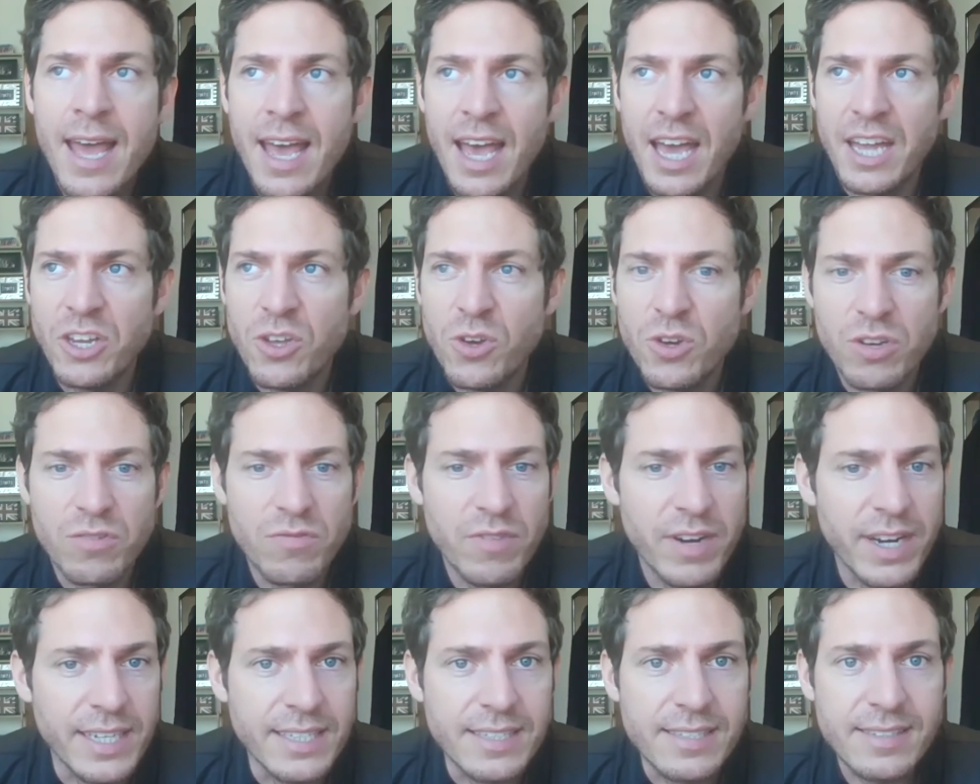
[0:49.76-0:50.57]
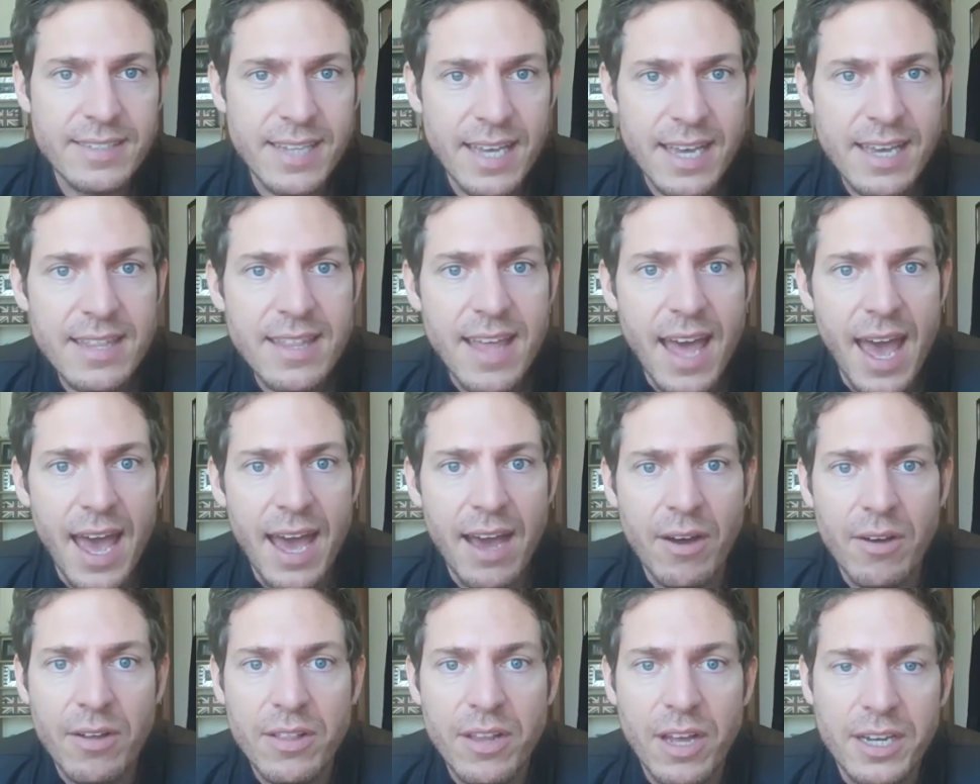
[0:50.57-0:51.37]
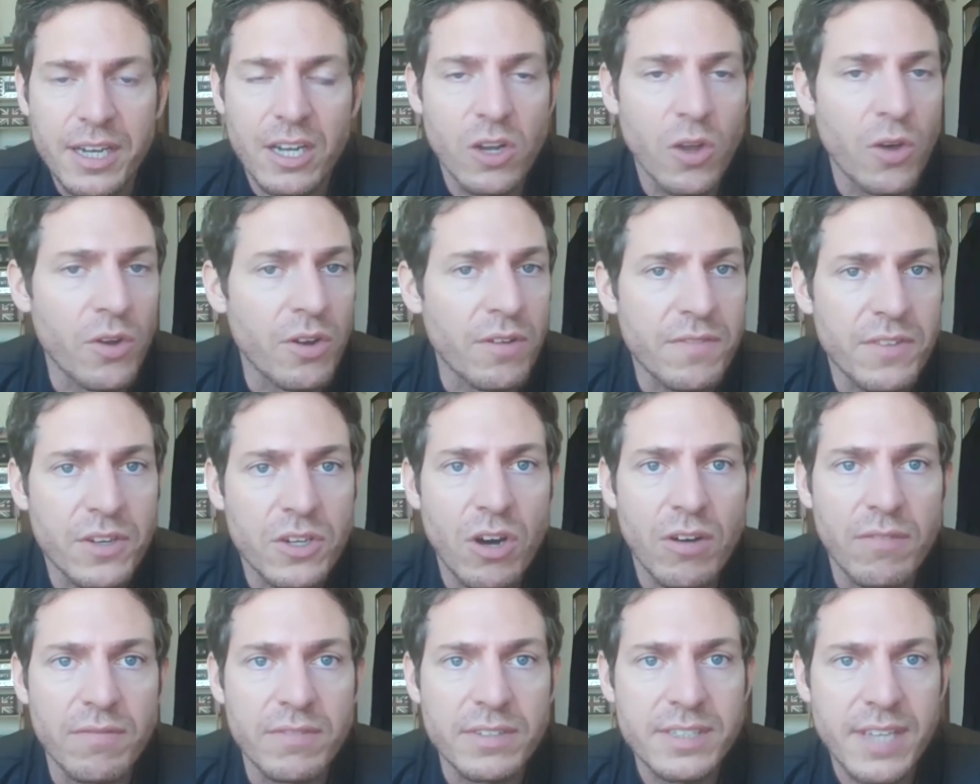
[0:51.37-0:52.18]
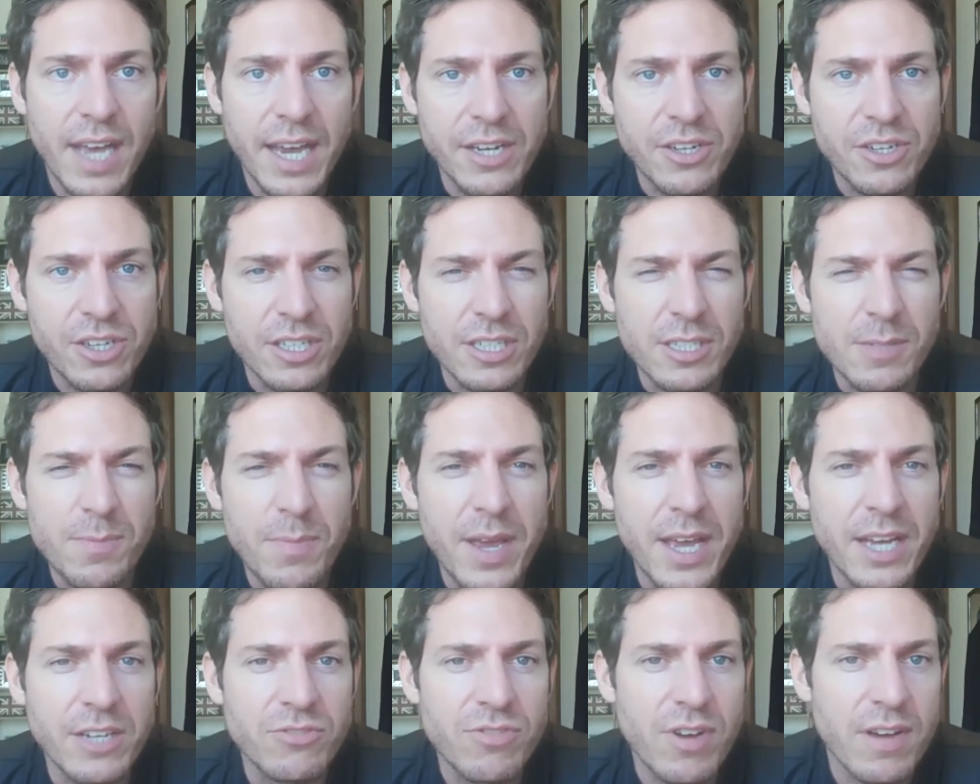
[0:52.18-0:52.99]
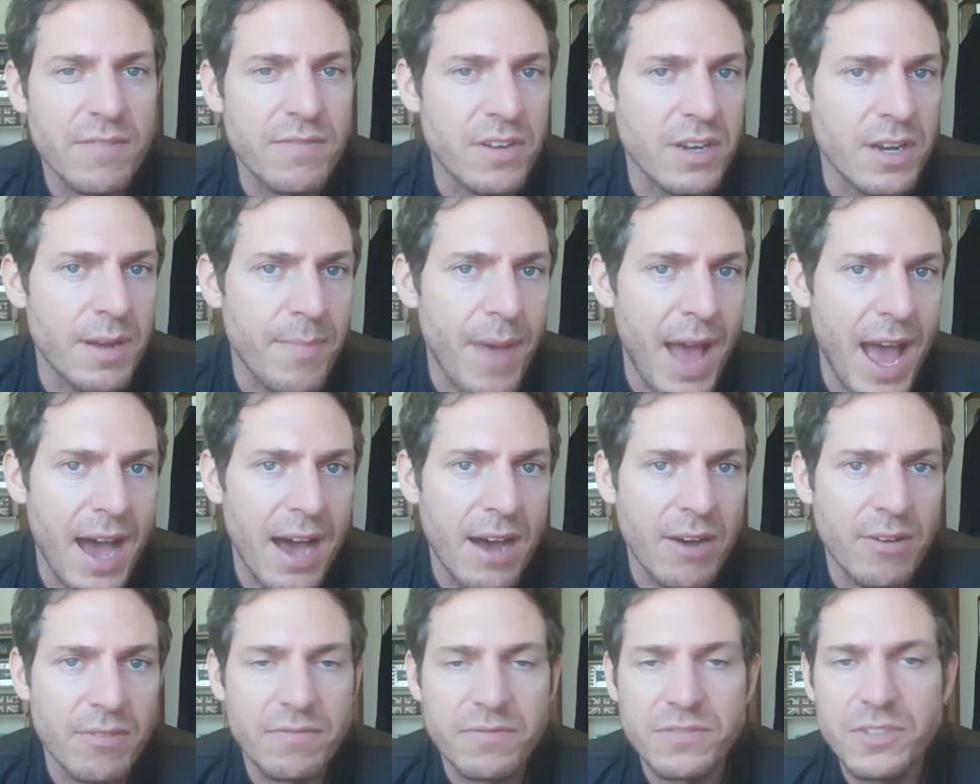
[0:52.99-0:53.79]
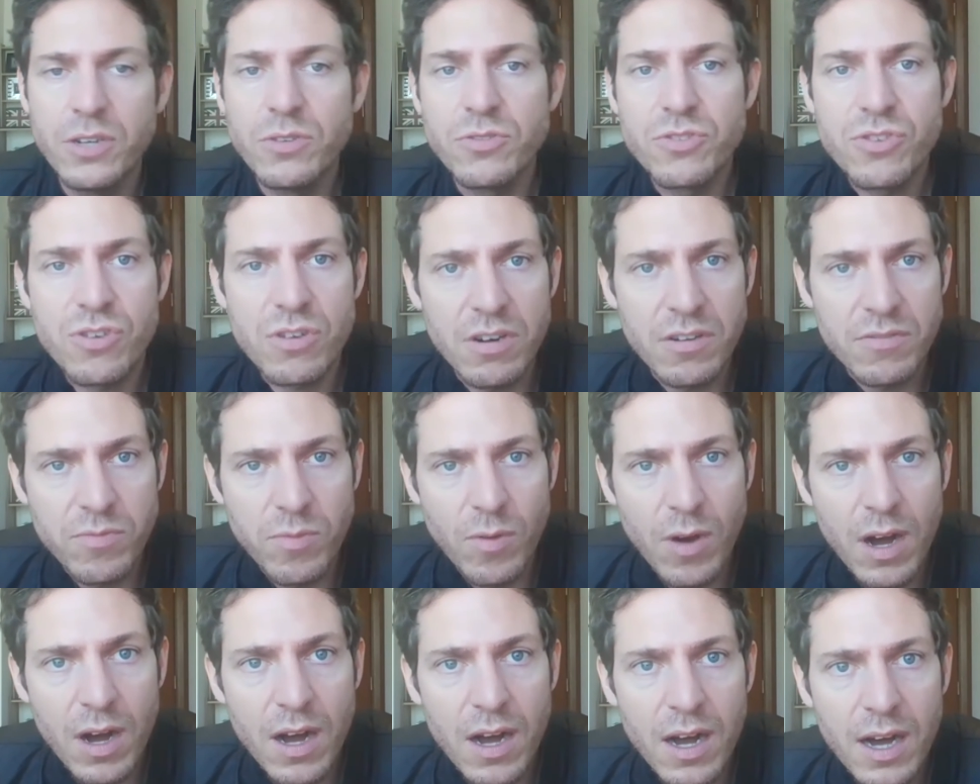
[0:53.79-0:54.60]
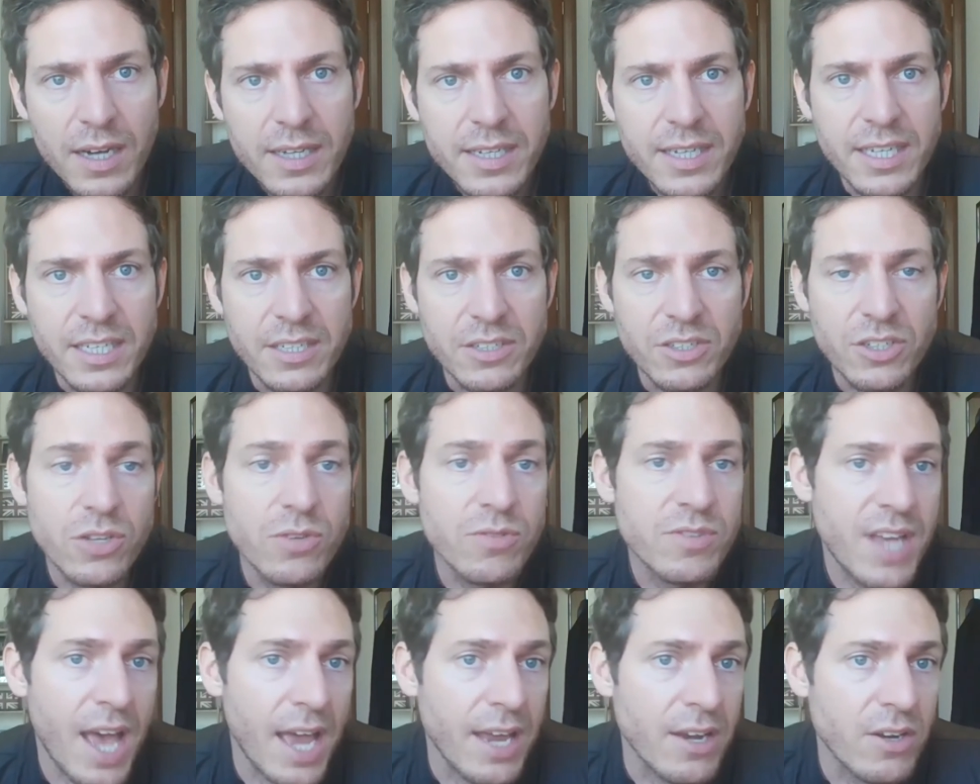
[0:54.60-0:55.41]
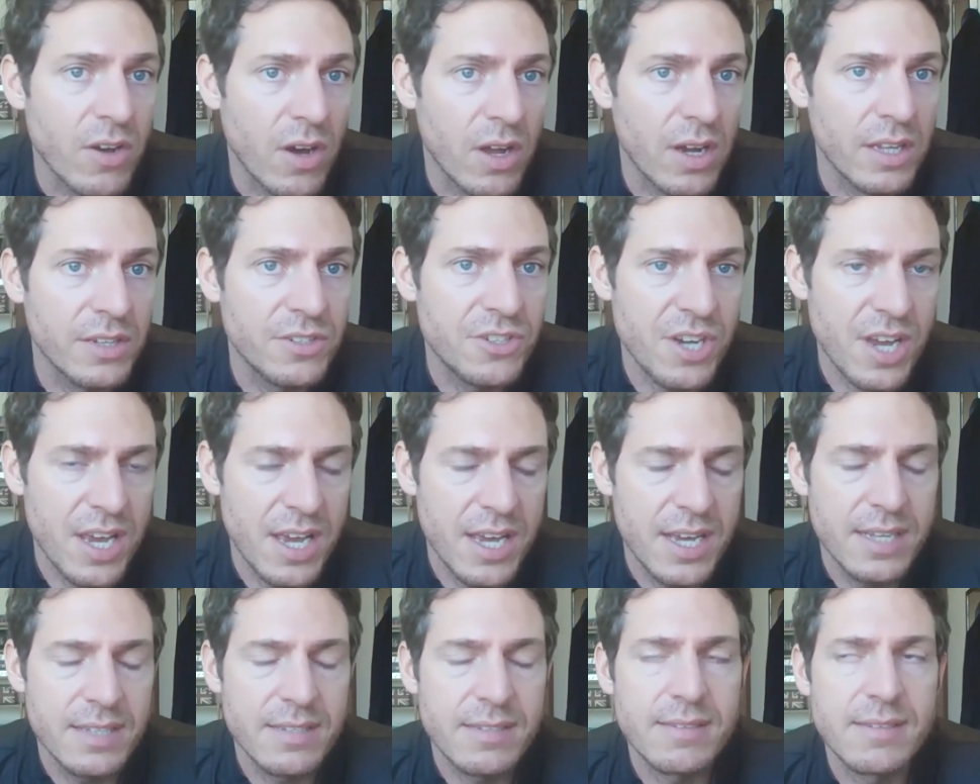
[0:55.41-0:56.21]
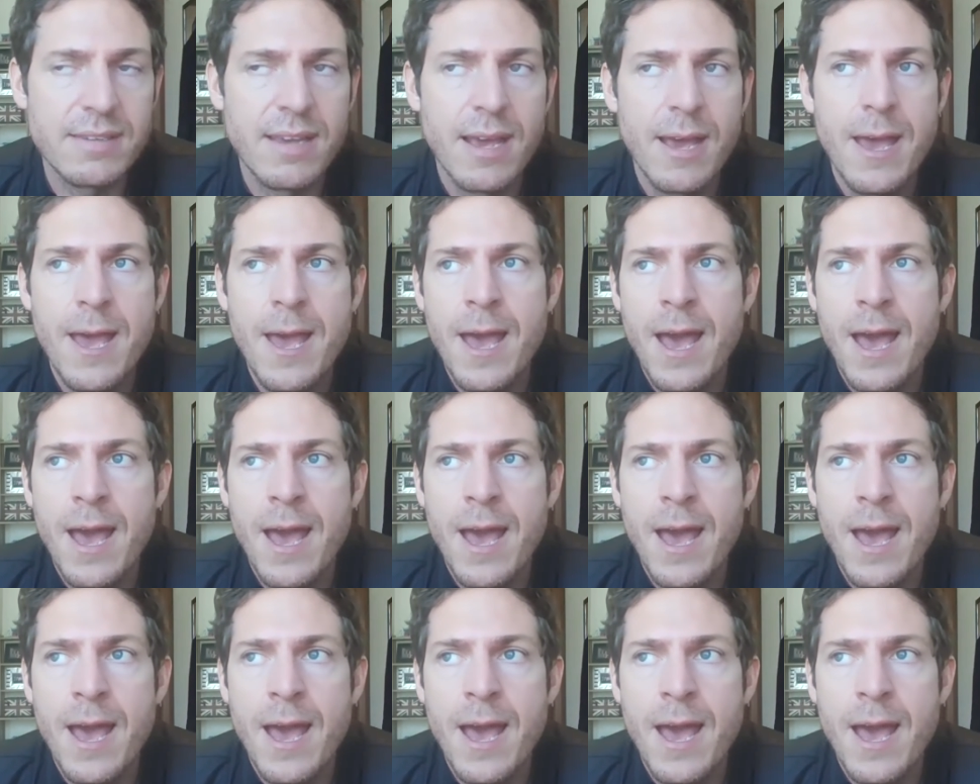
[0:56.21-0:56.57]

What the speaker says: And you can really see there, like, a lot of the conversation is being driven about future of work and new technologies,